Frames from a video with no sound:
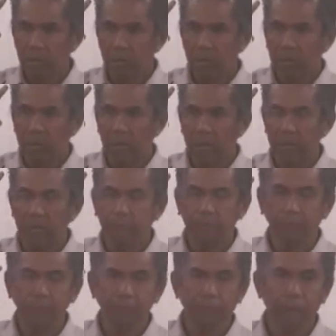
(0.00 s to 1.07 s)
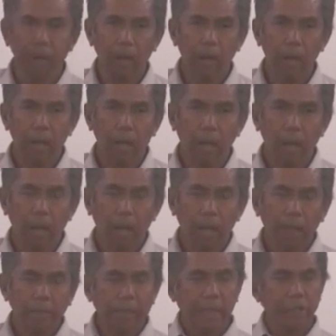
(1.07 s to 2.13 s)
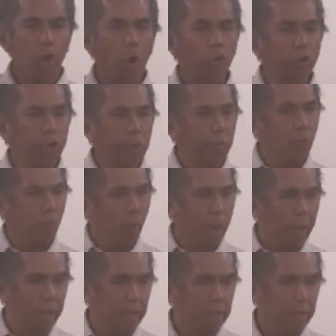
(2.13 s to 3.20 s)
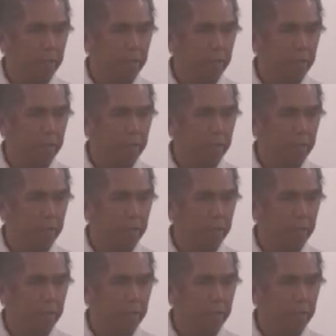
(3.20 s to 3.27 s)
Okay? That's honorable way.